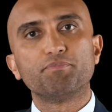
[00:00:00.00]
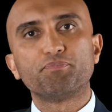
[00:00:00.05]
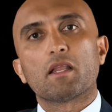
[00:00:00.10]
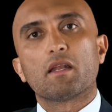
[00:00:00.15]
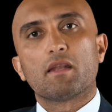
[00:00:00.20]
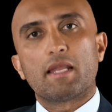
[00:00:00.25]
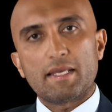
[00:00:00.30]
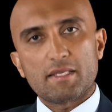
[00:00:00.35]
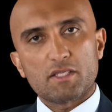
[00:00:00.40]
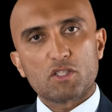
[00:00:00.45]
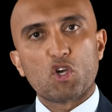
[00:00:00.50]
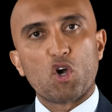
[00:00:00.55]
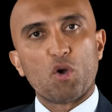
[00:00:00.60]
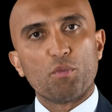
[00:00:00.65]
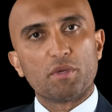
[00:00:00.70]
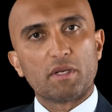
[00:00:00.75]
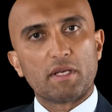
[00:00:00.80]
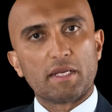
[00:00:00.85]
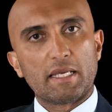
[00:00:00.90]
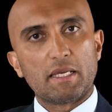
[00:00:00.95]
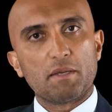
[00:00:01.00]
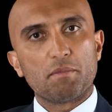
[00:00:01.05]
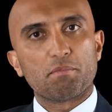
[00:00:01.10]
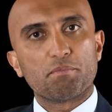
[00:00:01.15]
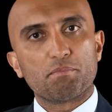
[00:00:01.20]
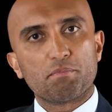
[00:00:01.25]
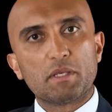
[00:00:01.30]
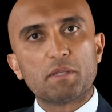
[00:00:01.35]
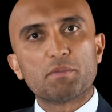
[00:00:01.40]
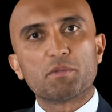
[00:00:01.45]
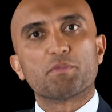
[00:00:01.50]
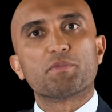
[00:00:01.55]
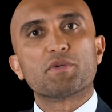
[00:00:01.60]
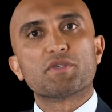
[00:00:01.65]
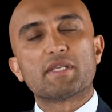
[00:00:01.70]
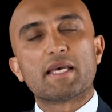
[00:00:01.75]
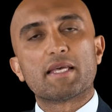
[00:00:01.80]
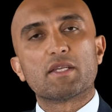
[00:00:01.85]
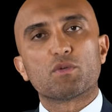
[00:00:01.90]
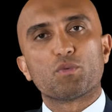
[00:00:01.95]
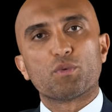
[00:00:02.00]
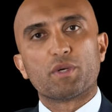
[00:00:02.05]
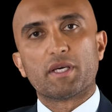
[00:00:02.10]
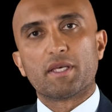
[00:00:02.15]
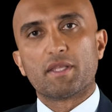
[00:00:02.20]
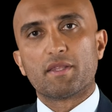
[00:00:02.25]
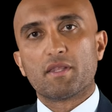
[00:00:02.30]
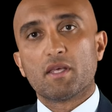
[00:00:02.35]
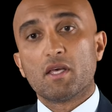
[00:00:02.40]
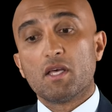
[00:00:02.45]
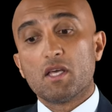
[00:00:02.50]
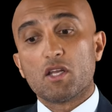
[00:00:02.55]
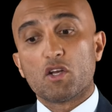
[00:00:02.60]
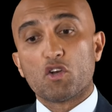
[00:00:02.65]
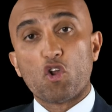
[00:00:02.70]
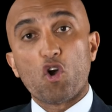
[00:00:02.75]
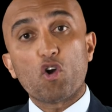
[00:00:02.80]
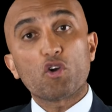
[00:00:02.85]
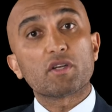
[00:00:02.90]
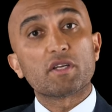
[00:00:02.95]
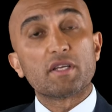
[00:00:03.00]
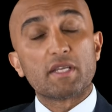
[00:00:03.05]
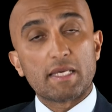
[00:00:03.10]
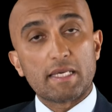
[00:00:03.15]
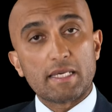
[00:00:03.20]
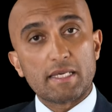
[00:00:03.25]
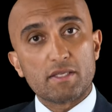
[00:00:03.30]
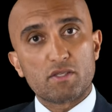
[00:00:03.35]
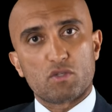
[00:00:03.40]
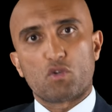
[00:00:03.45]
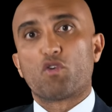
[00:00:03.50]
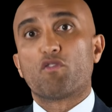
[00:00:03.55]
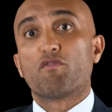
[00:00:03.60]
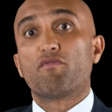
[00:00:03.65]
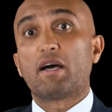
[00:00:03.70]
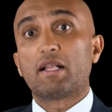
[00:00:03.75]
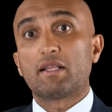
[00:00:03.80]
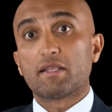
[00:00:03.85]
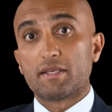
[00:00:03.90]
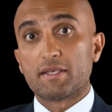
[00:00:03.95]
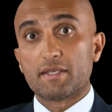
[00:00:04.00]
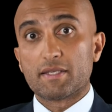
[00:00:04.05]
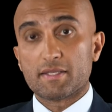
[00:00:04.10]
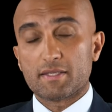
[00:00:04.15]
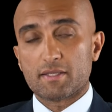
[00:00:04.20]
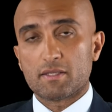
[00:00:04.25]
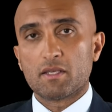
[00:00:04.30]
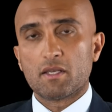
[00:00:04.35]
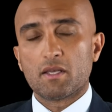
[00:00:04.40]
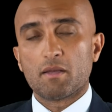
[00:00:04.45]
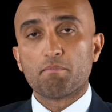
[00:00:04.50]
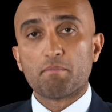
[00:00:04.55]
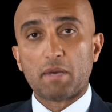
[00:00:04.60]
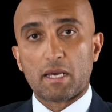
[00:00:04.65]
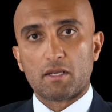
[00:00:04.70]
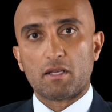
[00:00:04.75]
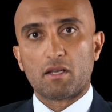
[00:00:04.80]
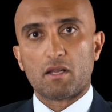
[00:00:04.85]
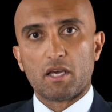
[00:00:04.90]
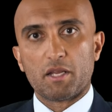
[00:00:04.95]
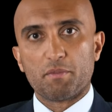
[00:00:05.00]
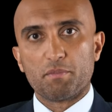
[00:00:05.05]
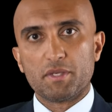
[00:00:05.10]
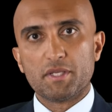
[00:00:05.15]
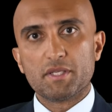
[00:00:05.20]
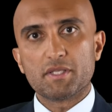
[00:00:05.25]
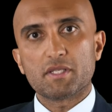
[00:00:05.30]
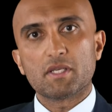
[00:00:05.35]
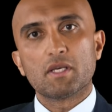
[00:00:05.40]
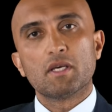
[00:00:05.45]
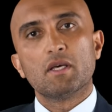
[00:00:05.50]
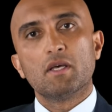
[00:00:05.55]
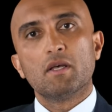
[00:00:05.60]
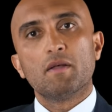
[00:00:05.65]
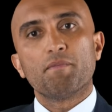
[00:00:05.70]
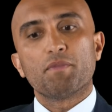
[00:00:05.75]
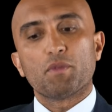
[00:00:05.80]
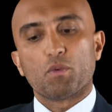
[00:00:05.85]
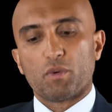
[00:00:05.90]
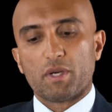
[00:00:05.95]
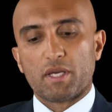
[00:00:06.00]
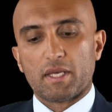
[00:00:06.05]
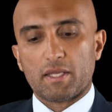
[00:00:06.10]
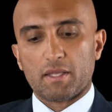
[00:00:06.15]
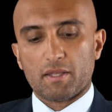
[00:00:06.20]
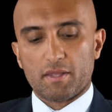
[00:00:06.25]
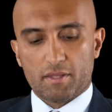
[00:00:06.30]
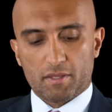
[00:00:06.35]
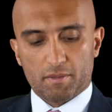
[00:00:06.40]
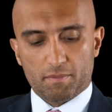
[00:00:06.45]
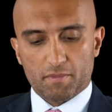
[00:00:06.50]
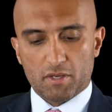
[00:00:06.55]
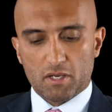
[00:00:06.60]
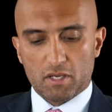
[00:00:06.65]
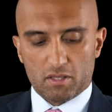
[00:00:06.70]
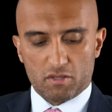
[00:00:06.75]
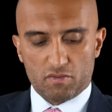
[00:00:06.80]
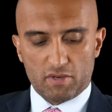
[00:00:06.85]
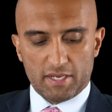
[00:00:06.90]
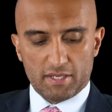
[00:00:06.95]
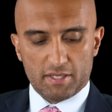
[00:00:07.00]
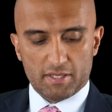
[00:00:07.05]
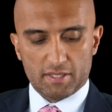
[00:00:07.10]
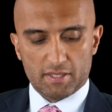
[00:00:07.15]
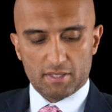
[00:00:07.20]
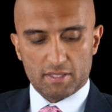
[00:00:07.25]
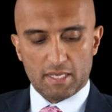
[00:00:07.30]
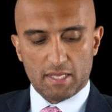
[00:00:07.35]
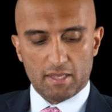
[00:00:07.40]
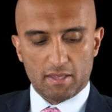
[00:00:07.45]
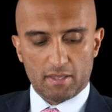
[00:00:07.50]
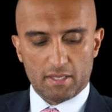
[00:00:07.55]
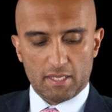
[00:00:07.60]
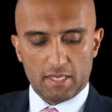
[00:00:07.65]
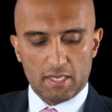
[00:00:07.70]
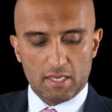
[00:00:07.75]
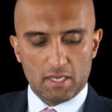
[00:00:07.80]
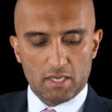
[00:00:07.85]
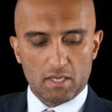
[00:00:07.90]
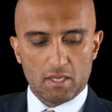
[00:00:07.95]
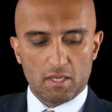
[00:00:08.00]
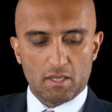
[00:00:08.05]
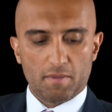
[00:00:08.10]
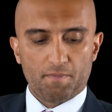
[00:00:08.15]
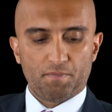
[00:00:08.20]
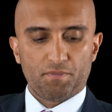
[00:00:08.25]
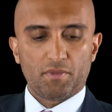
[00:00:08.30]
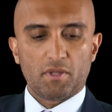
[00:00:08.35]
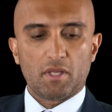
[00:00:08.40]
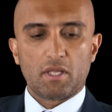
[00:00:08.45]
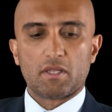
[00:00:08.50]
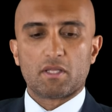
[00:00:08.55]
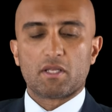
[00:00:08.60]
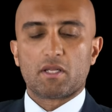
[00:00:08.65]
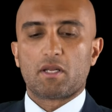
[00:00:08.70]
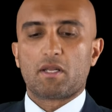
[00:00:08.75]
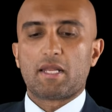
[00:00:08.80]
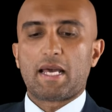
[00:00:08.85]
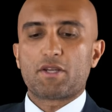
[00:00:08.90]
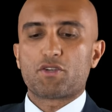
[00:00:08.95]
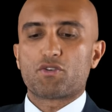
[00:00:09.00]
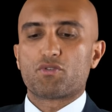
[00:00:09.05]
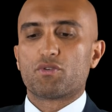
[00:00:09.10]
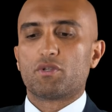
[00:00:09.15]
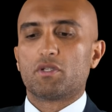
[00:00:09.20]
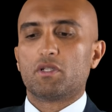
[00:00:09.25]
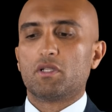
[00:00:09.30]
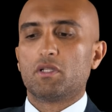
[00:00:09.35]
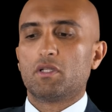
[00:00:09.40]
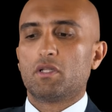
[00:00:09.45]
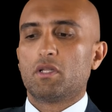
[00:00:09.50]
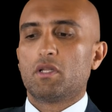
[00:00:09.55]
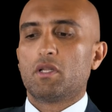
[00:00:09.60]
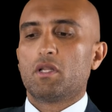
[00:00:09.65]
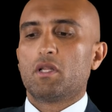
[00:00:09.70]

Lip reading: Less commonly, people present with knock knees or valgus malalignment with arthritis in the lateral